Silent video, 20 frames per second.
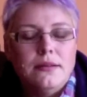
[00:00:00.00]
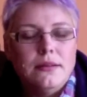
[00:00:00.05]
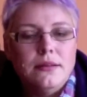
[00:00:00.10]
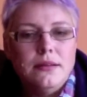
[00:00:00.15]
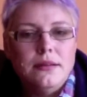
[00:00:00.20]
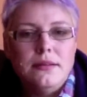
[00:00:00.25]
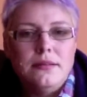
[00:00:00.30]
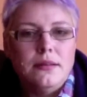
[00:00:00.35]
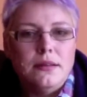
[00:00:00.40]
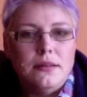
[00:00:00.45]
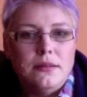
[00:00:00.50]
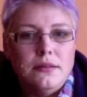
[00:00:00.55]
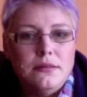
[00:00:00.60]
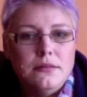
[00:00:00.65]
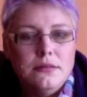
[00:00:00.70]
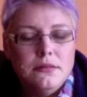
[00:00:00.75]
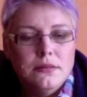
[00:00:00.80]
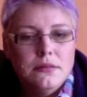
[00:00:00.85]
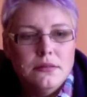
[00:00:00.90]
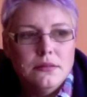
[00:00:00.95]
to listen
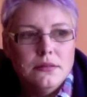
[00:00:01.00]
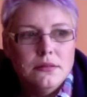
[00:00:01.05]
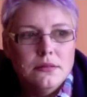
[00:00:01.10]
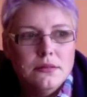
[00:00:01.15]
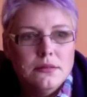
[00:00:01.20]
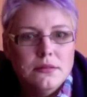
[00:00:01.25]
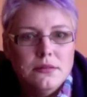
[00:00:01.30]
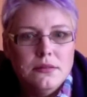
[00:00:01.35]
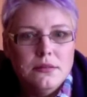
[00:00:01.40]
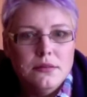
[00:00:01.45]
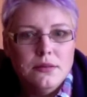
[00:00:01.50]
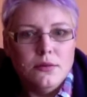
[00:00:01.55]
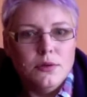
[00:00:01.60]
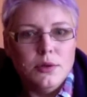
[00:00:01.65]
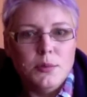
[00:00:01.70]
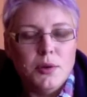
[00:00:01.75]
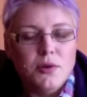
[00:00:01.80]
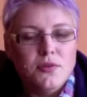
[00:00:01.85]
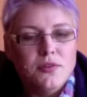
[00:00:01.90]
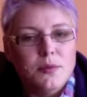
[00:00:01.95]
to an
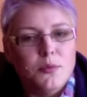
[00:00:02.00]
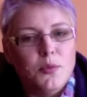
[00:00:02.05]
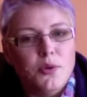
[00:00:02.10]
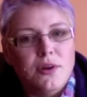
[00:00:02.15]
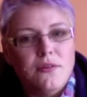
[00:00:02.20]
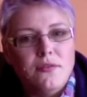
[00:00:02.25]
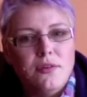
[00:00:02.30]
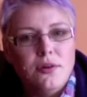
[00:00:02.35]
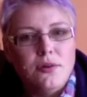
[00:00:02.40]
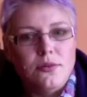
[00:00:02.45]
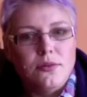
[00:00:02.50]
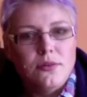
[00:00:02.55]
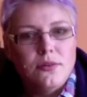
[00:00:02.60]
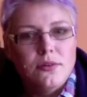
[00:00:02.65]
opposing point of view.